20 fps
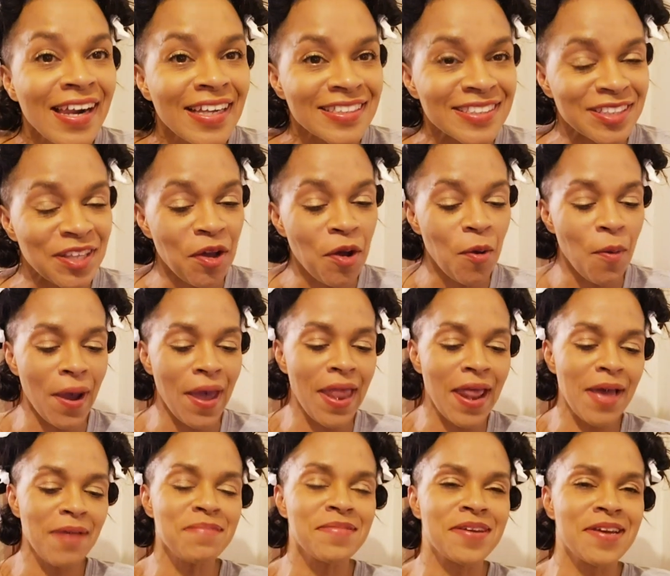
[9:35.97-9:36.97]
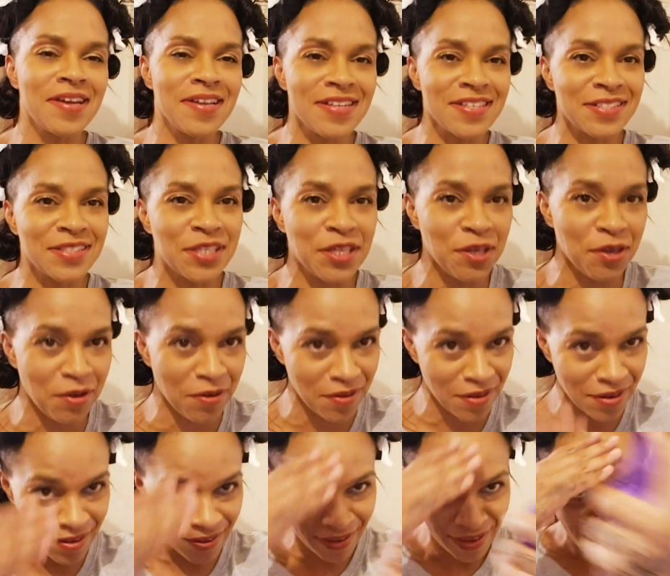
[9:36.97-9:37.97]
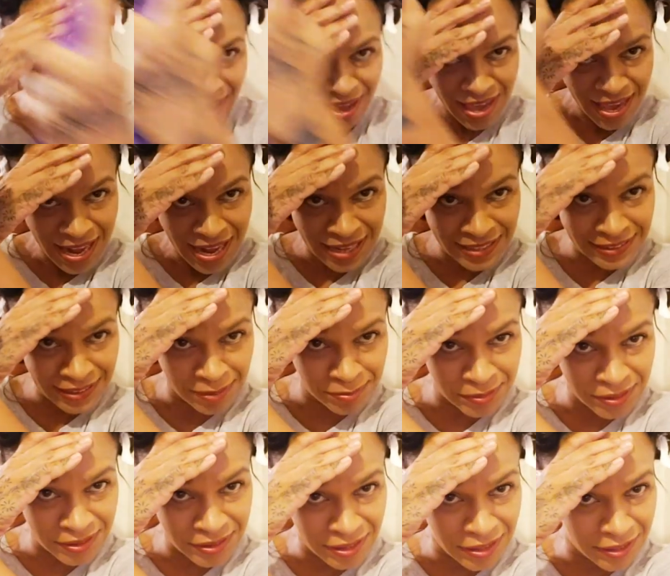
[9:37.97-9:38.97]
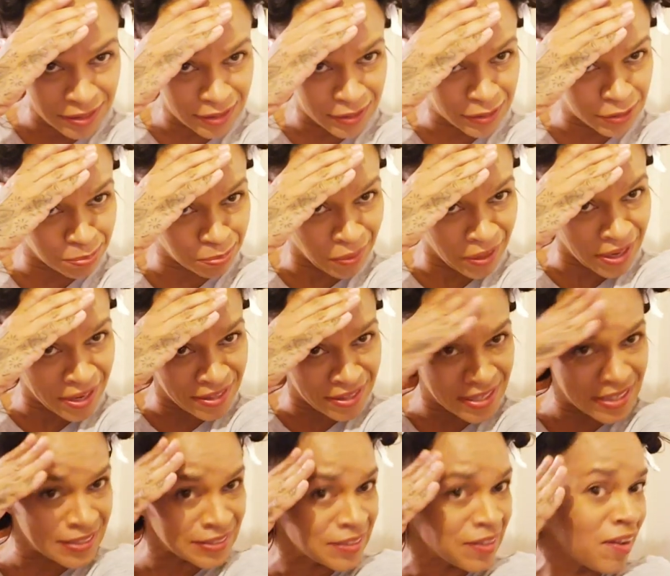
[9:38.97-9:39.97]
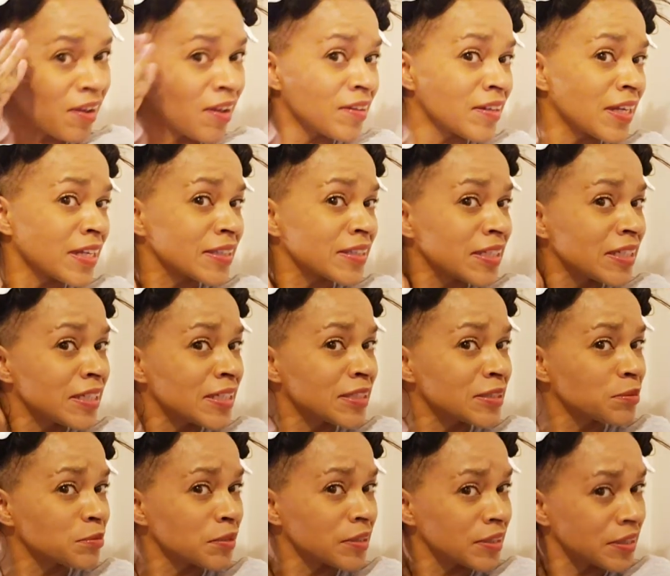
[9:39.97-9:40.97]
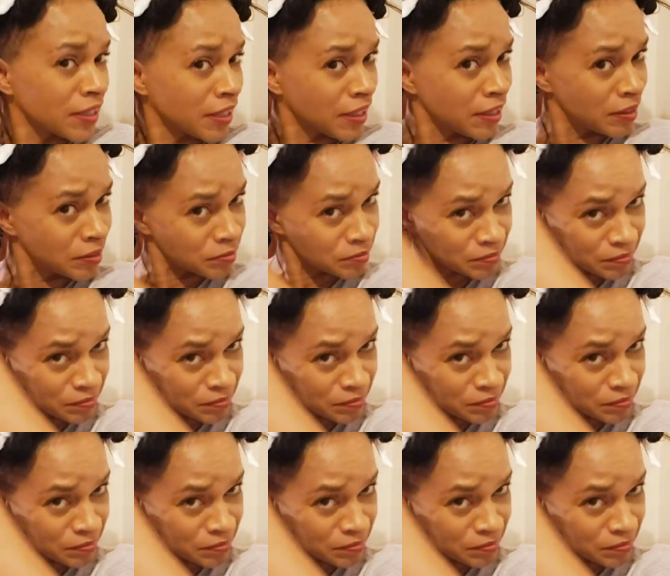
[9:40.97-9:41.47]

so what I'm gonna do is I'm just gonna spray this all like this with the,